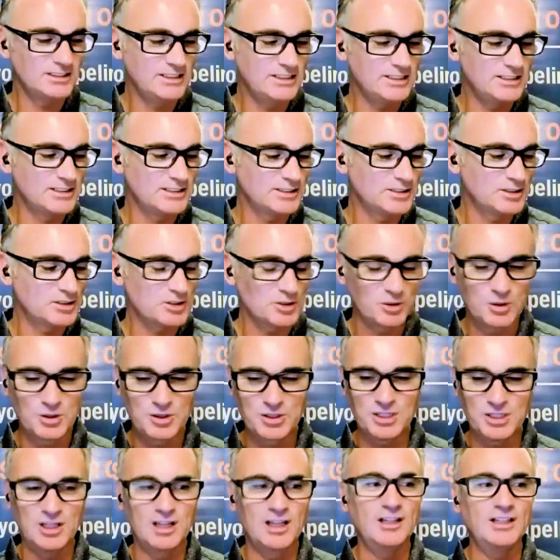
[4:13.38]
she?
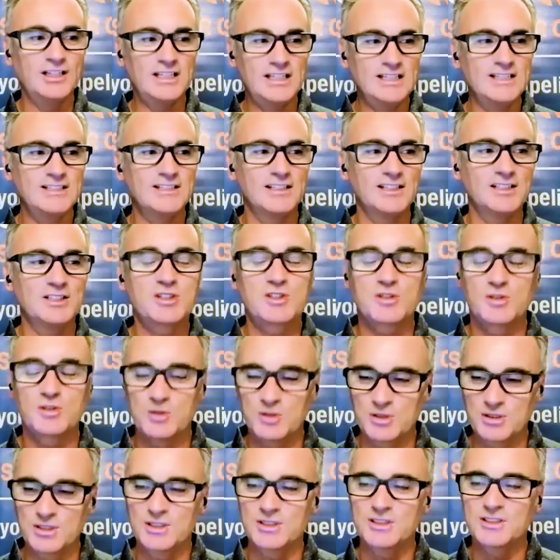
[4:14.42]
Disorder, oh. and eating
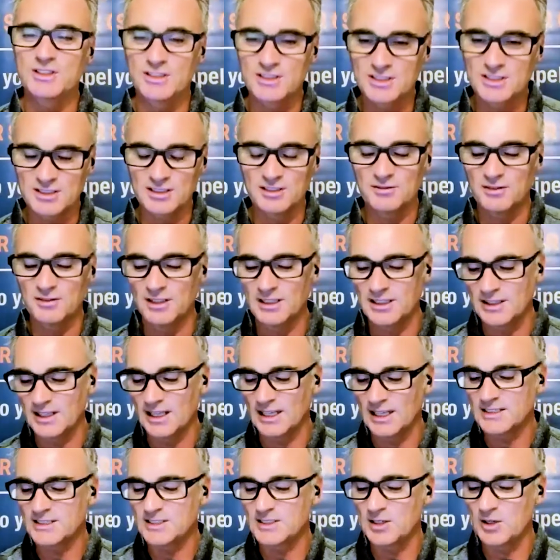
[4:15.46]
disorders and stuff like
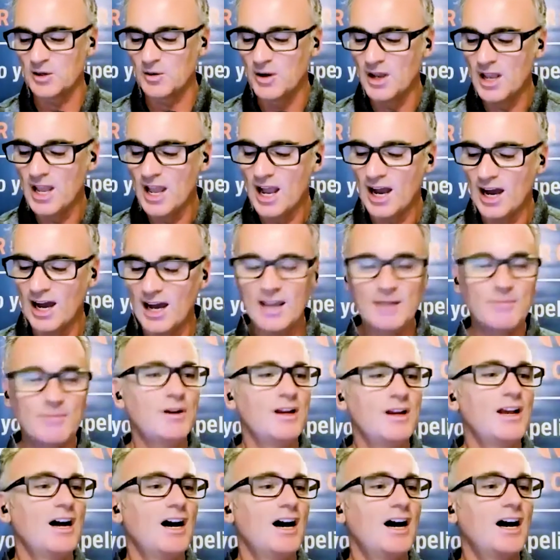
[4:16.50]
that. So I'm,
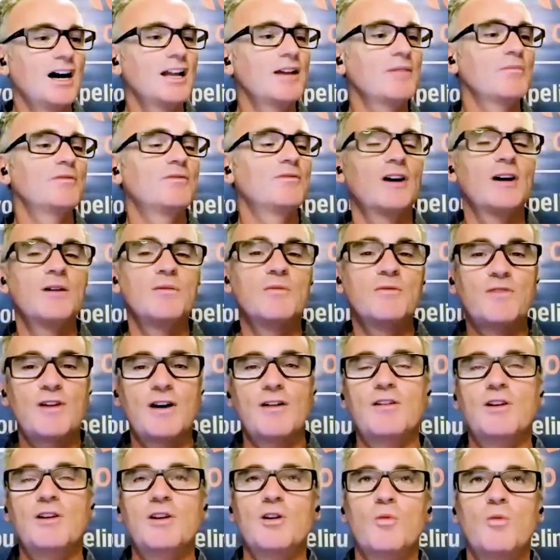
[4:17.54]
I'm, I'm
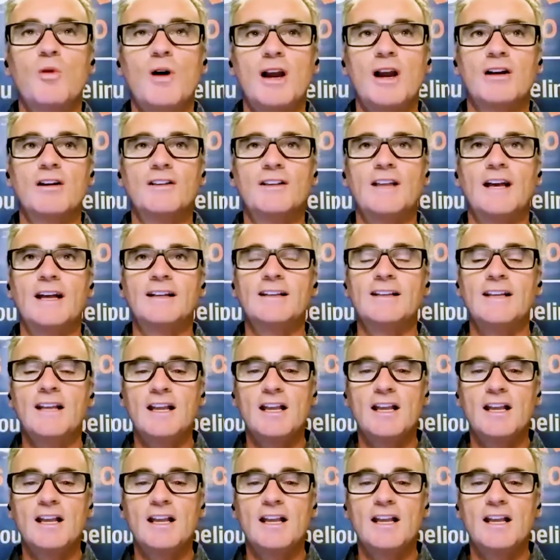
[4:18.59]
very aware that